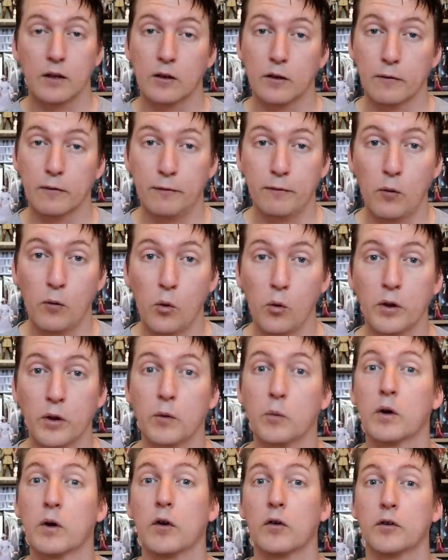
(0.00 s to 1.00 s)
the 4
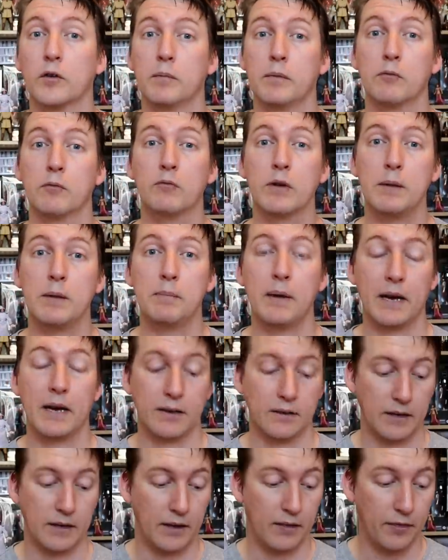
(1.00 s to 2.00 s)
that were going to be
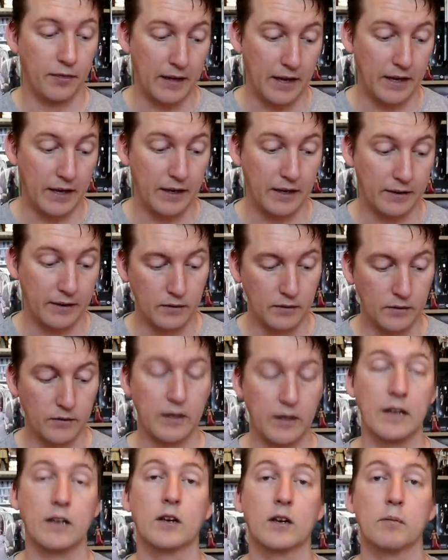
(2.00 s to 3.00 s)
repacked. And that
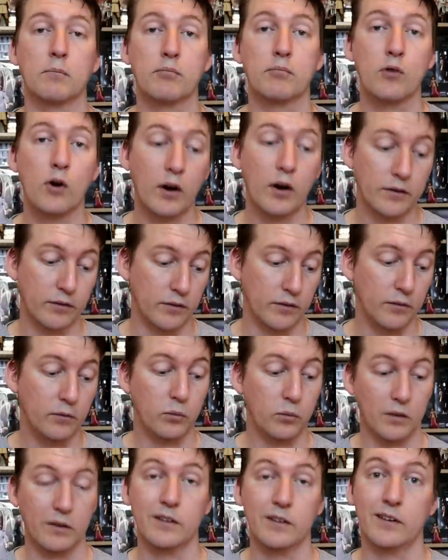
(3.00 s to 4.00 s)
set comprises,
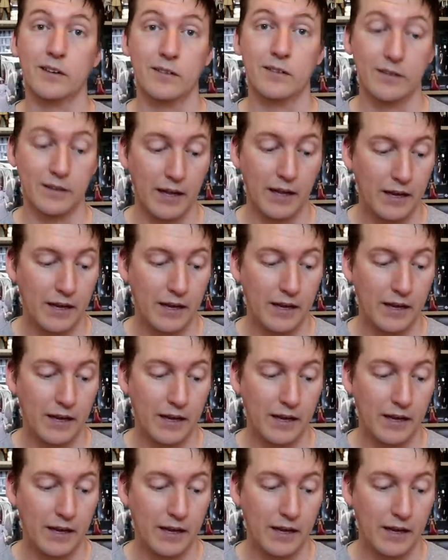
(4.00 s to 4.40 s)
well, it is